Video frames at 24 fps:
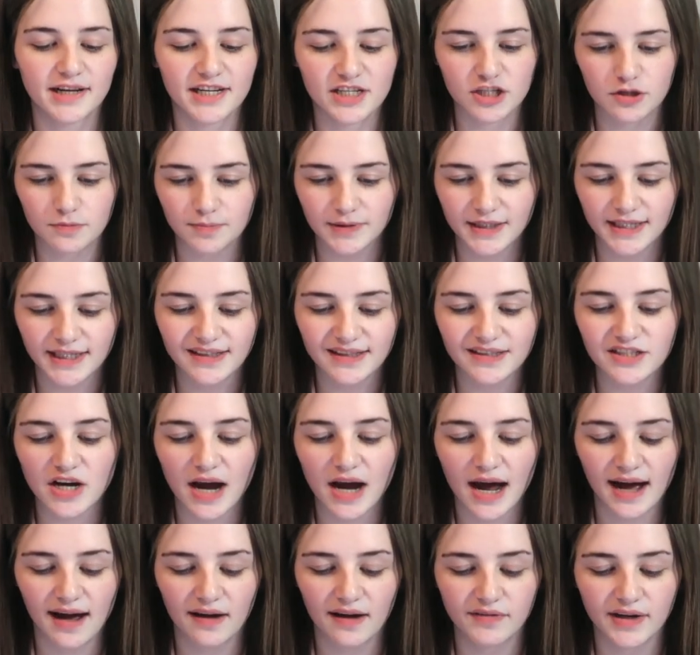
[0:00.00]
Pleasure Beach
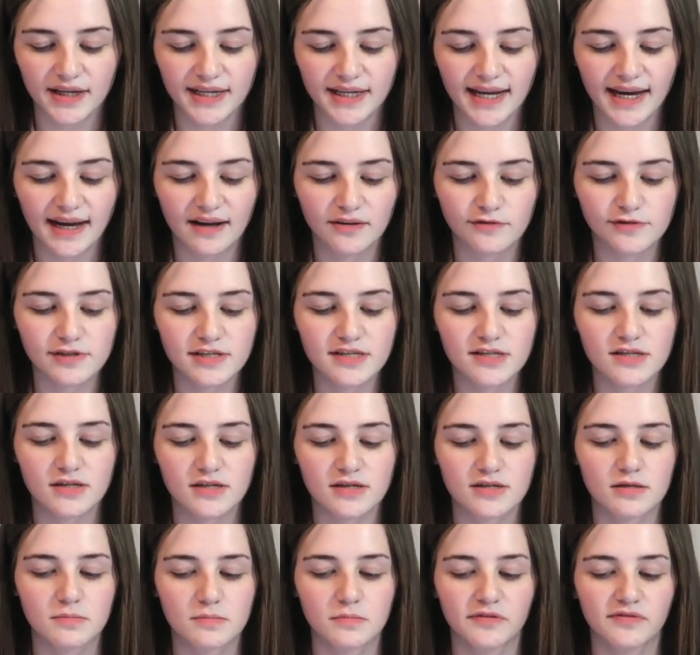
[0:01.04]
have
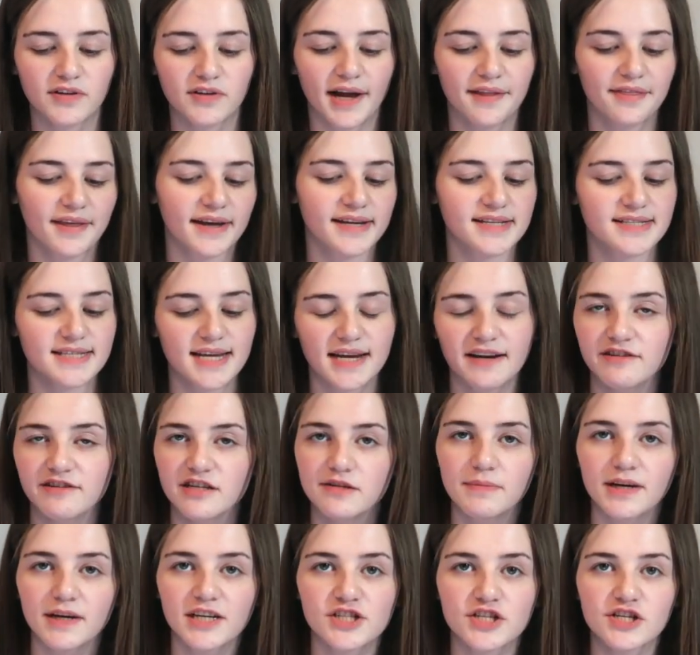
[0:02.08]
announced some of like their
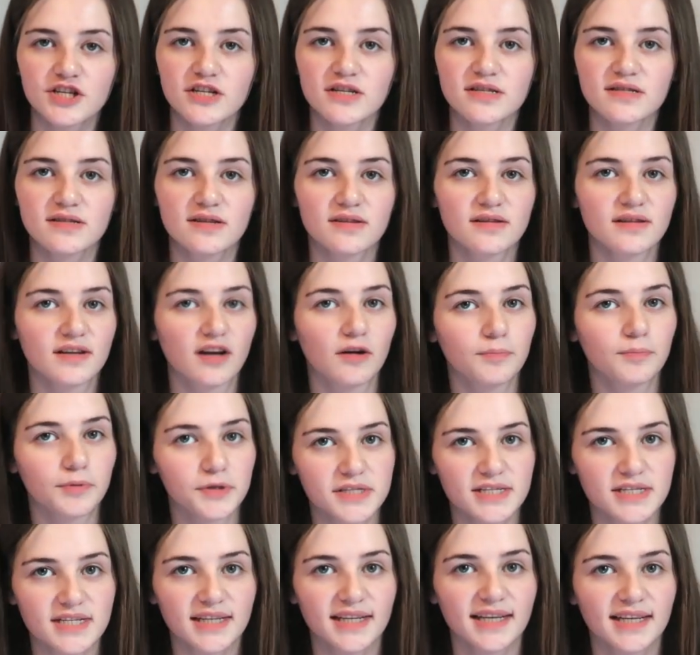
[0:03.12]
safety measures that they are
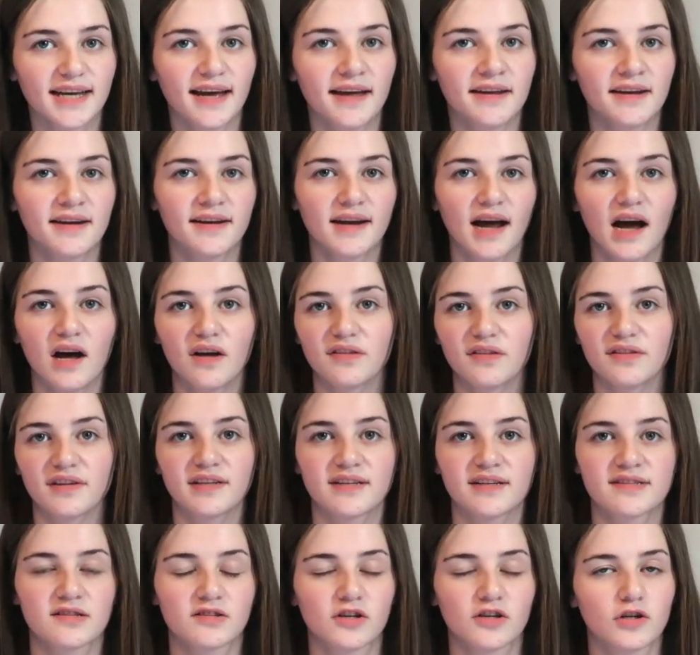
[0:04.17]
putting in and how
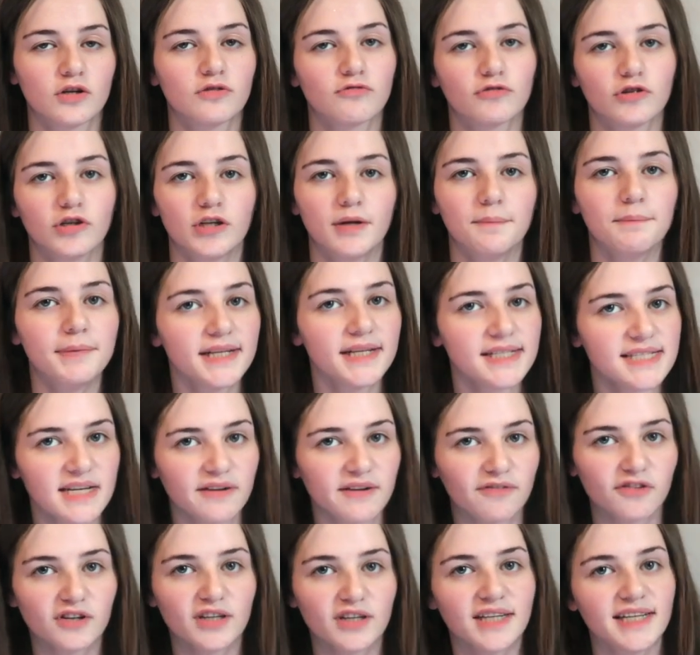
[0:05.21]
things are going to run a bit
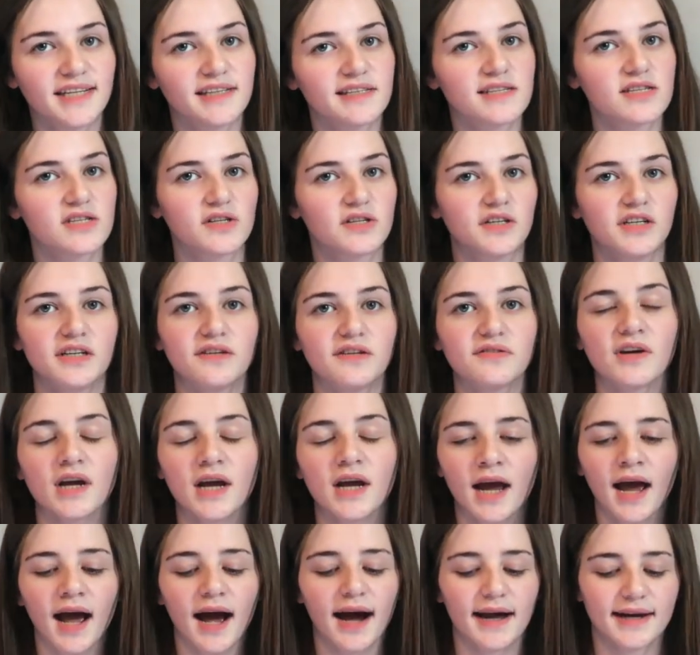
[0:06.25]
differently and stuff,
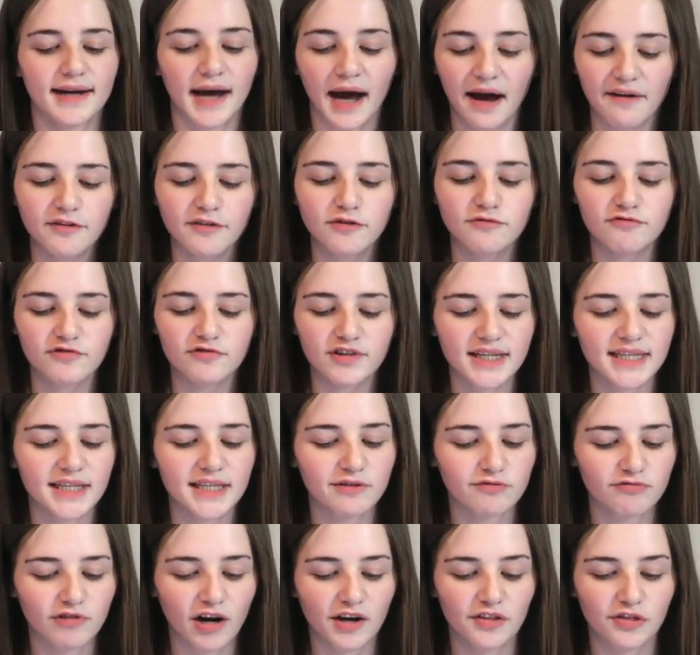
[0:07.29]
and I haven't
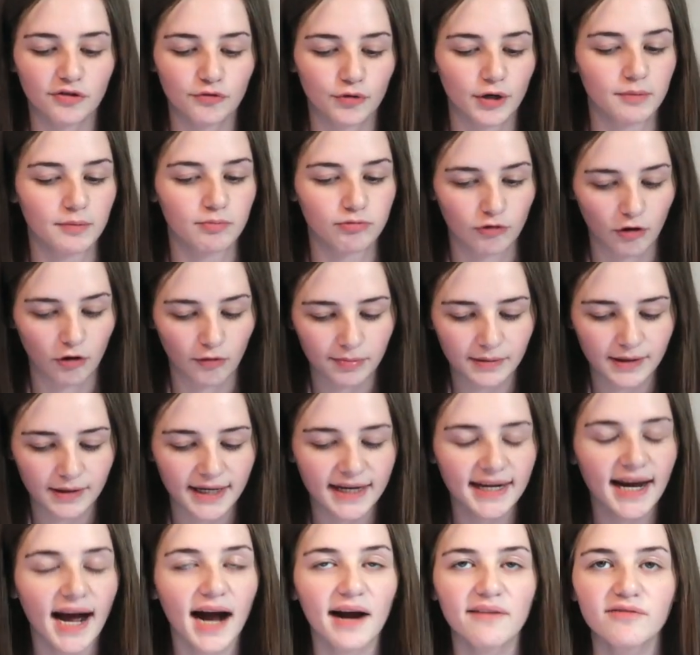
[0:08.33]
really read through it
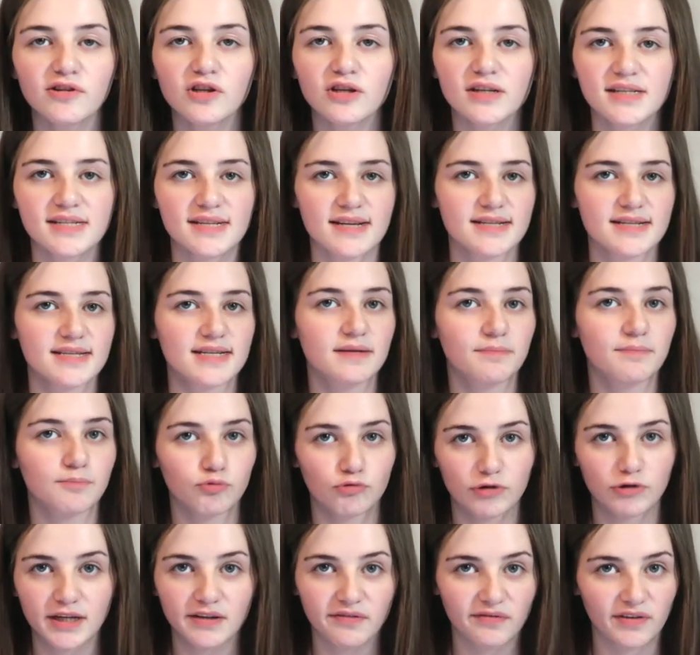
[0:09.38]
properly. I've looked at it
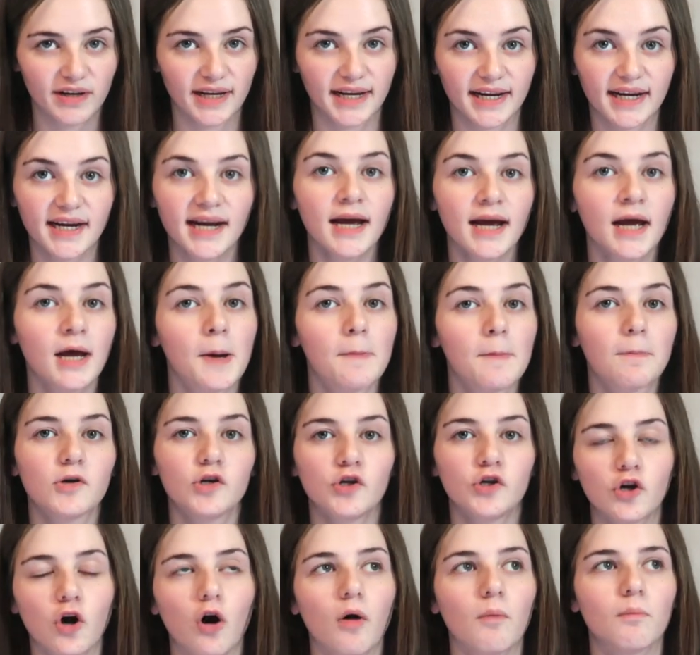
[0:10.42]
briefly but
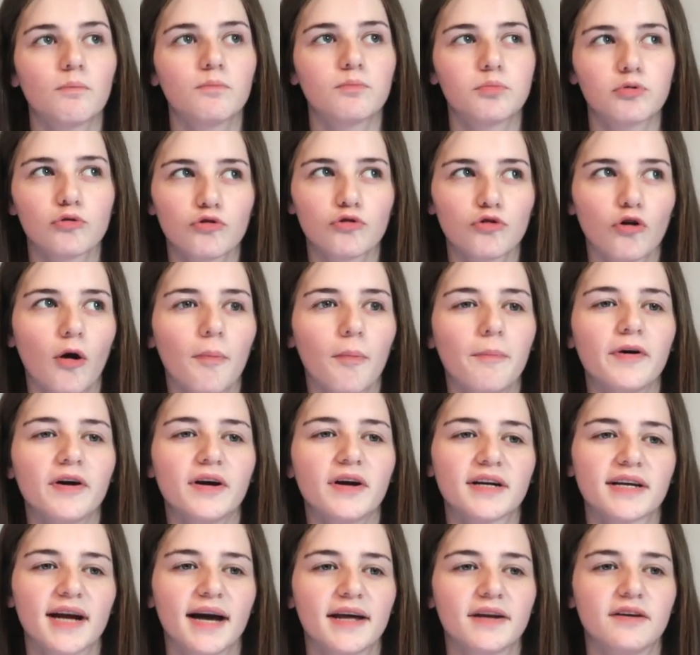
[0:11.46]
not
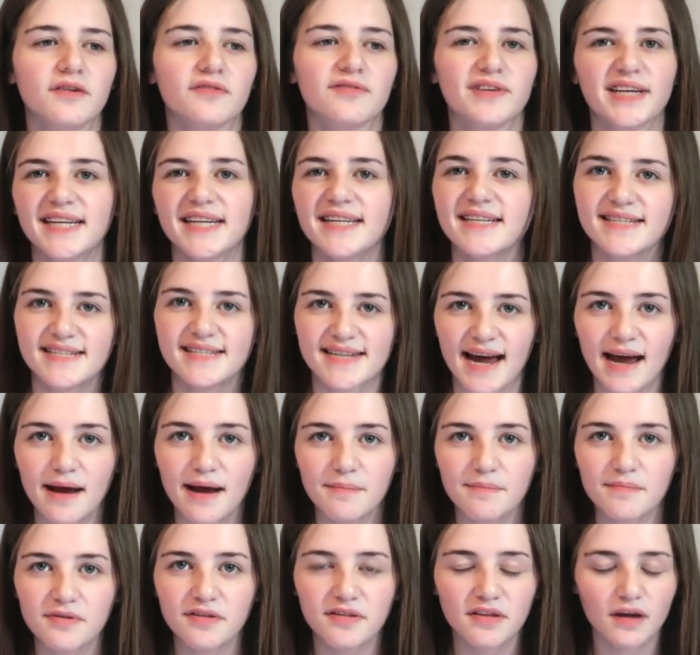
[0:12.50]
proper kind of in
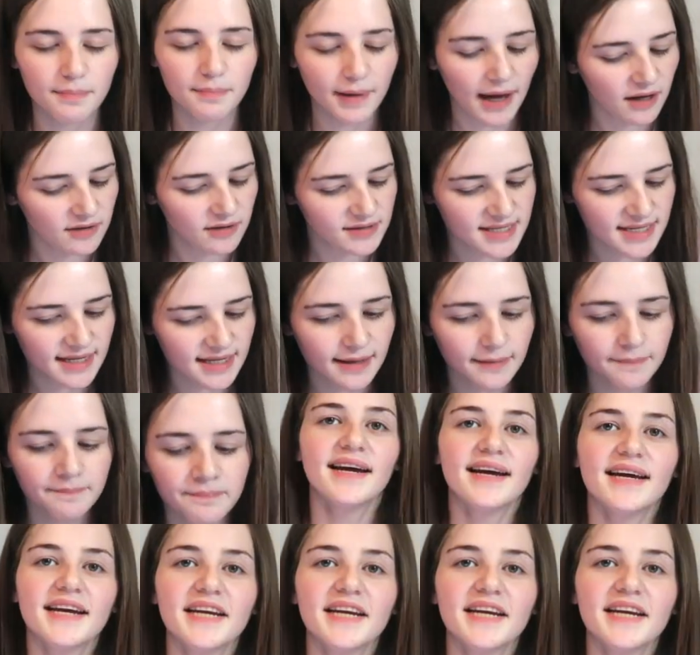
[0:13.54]
depth about it.